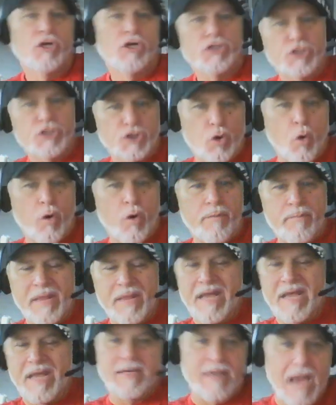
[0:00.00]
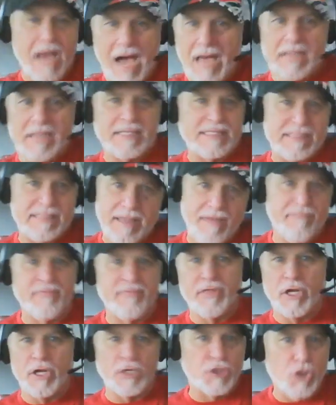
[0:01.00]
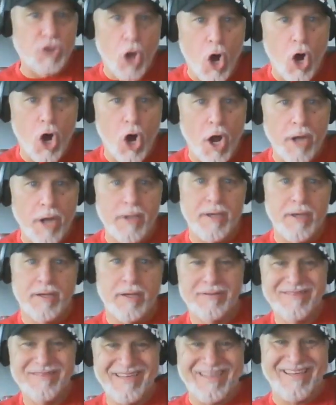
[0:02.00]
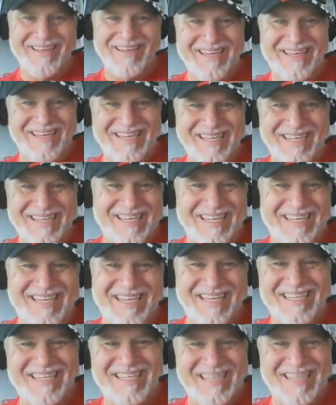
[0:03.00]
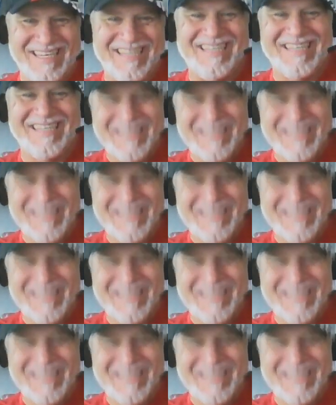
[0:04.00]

Scorpion Goddess of the Dawn? Yeah.